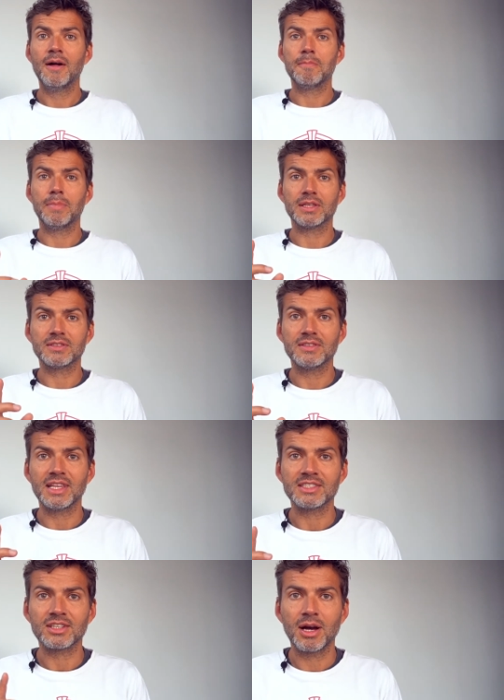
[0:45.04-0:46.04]
But
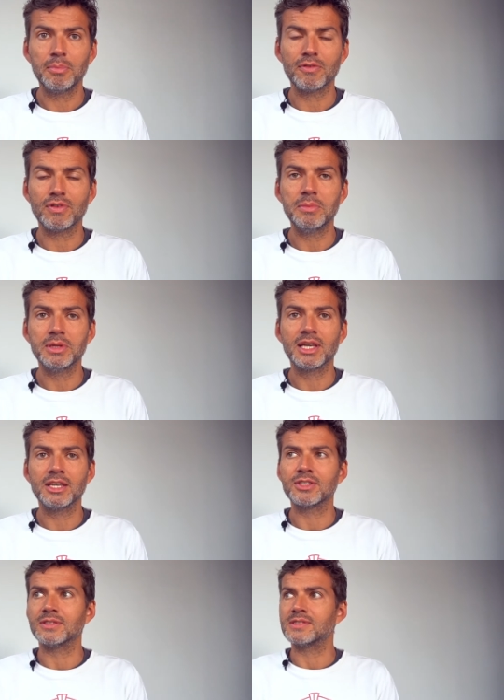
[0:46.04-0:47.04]
there's a couple of
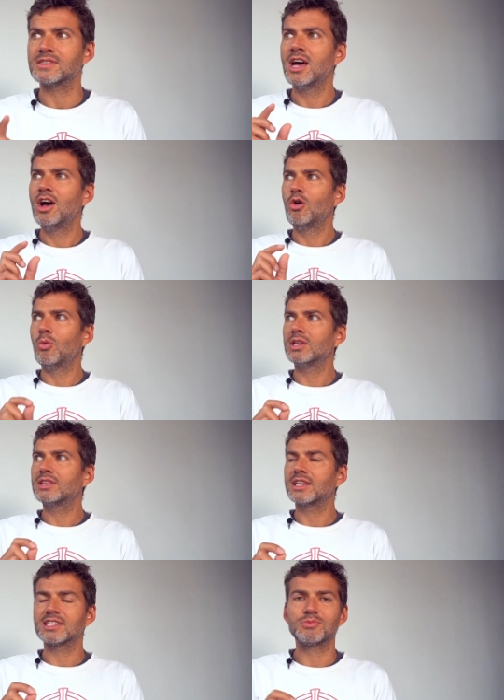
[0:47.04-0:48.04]
limitations. One
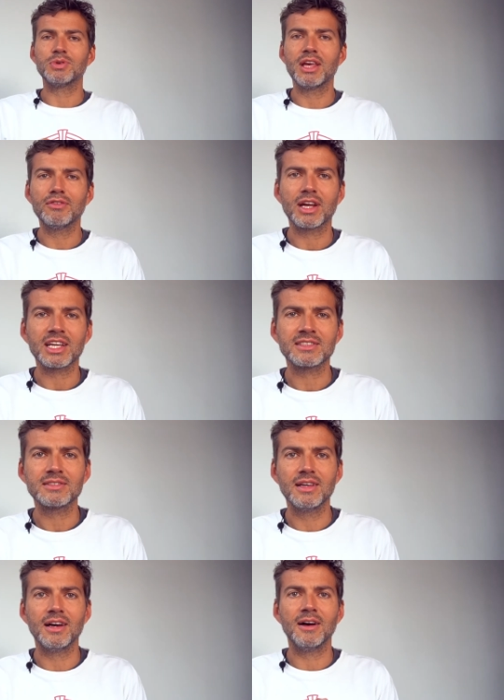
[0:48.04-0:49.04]
thing is we never
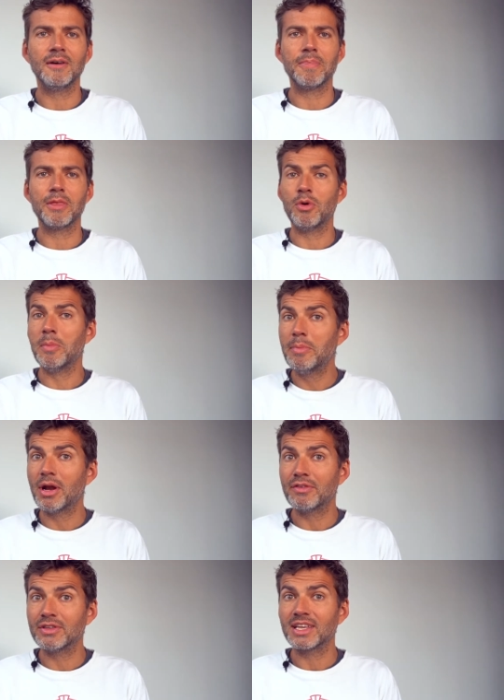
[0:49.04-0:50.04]
um,
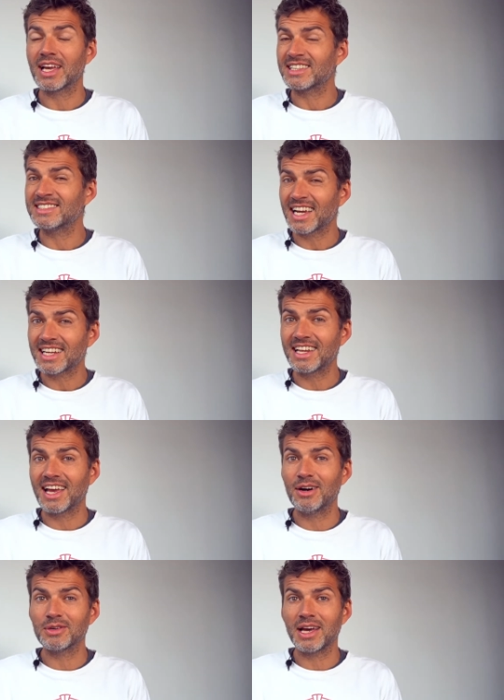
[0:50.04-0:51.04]
remember everything exactly
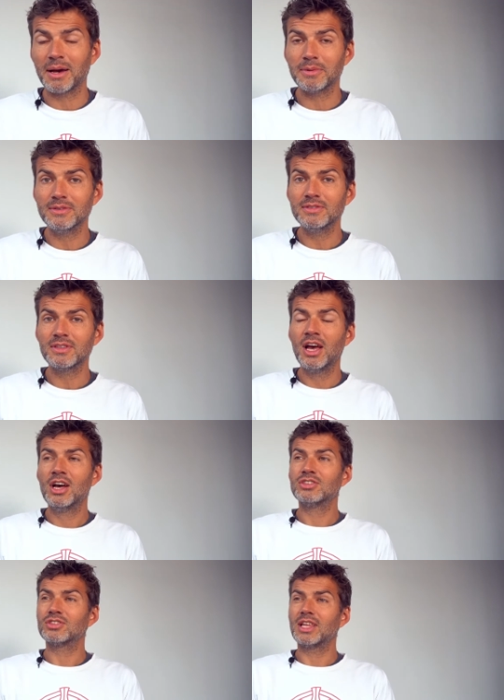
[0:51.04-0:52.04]
how it happened.
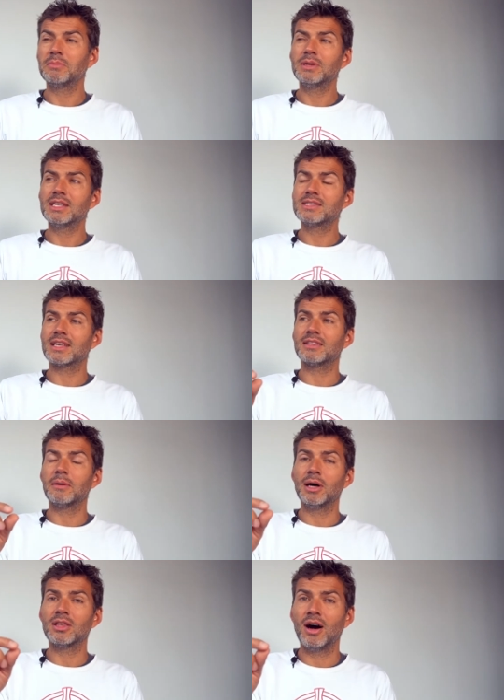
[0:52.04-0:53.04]
So that means that
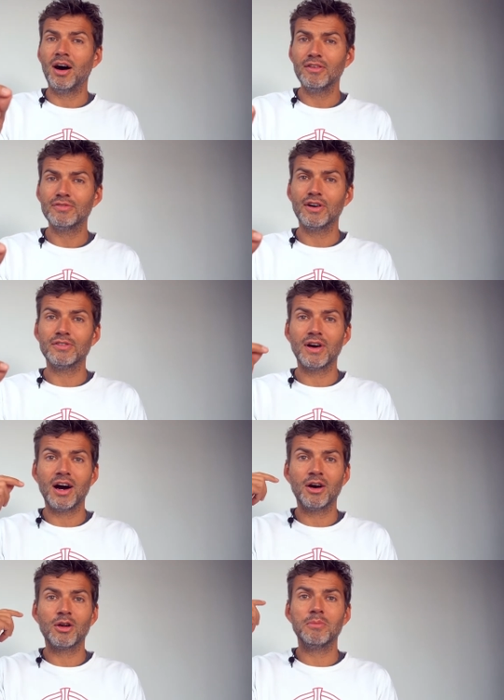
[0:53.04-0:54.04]
about half of
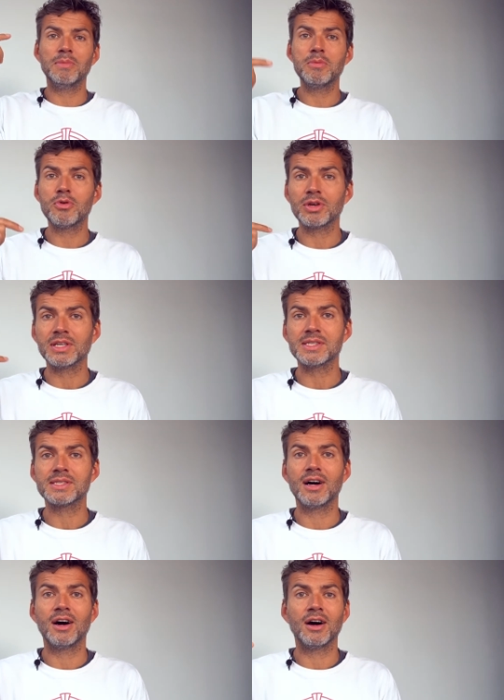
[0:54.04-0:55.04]
our
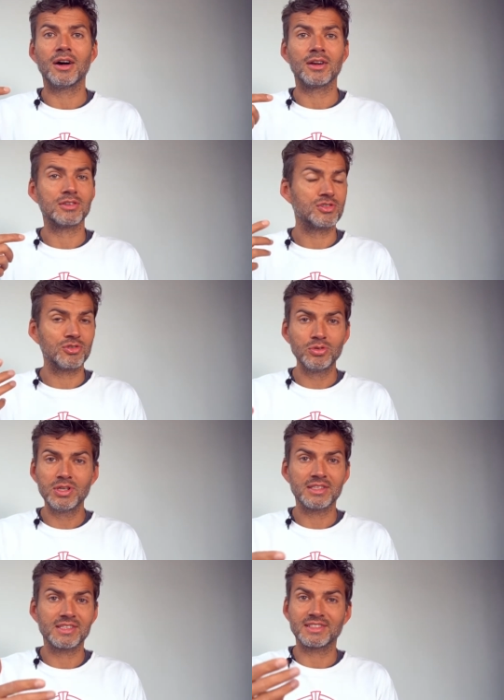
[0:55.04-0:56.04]
memories are true,
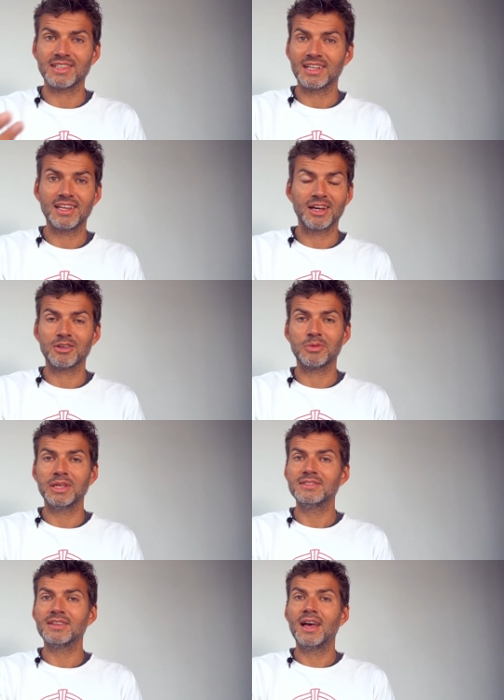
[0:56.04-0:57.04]
that's exactly how it
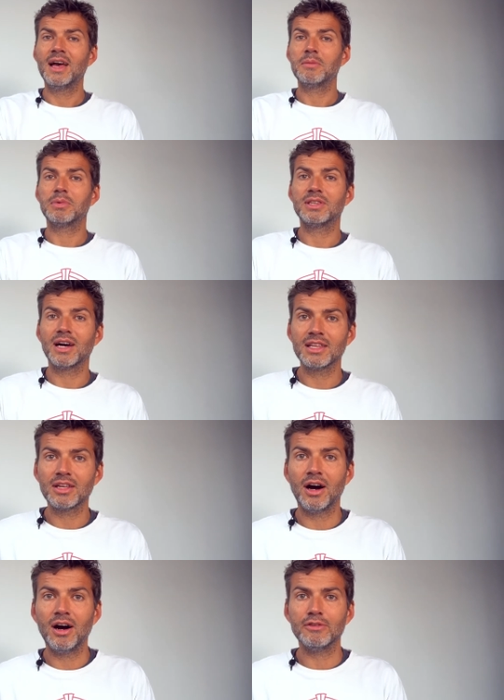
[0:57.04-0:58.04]
went, but the
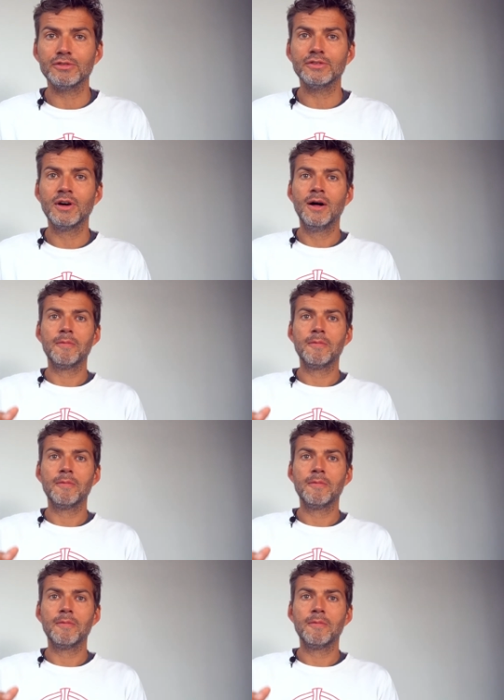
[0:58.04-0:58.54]
other half